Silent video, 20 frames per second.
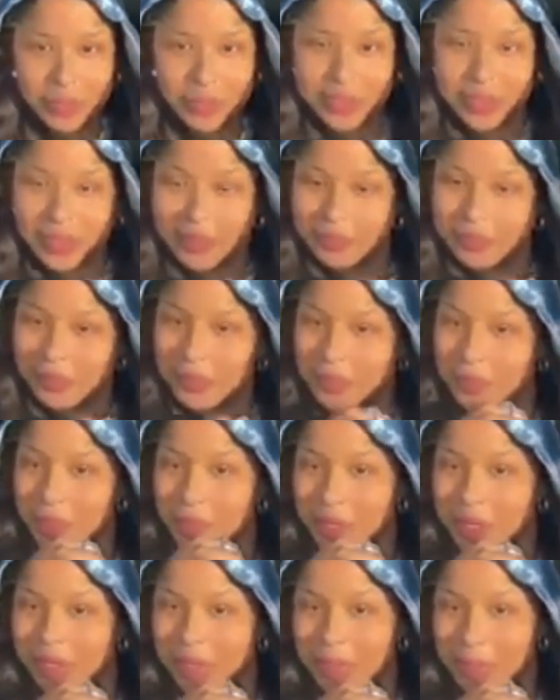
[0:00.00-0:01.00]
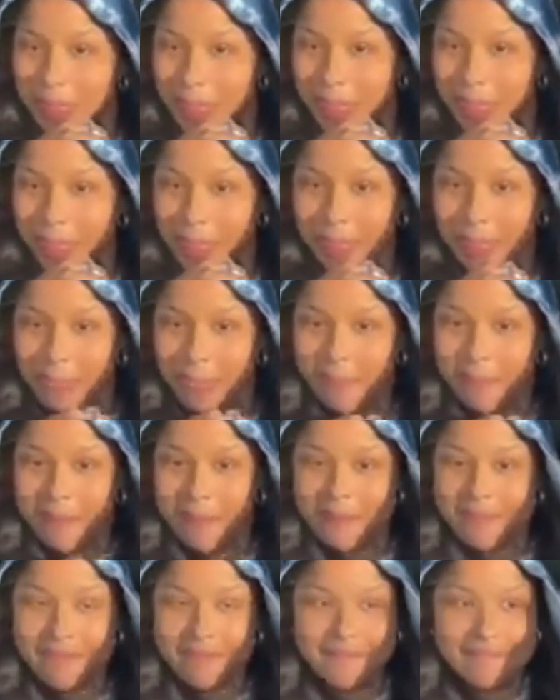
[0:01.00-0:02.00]
What nothing from where? The
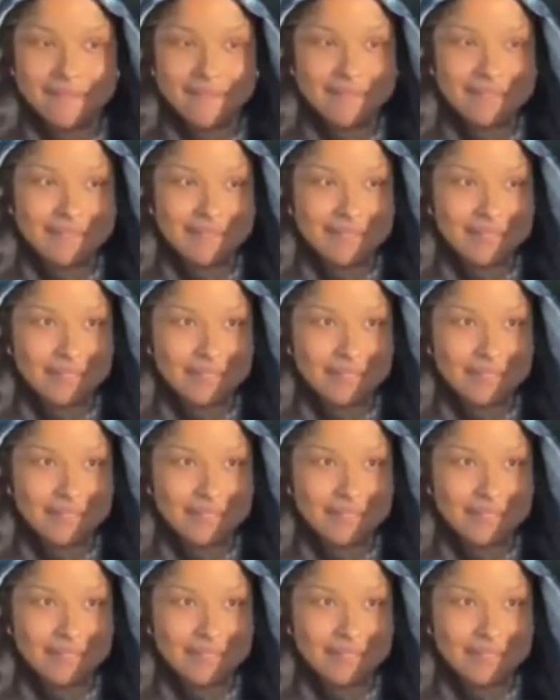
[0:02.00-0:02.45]
barbecue spot.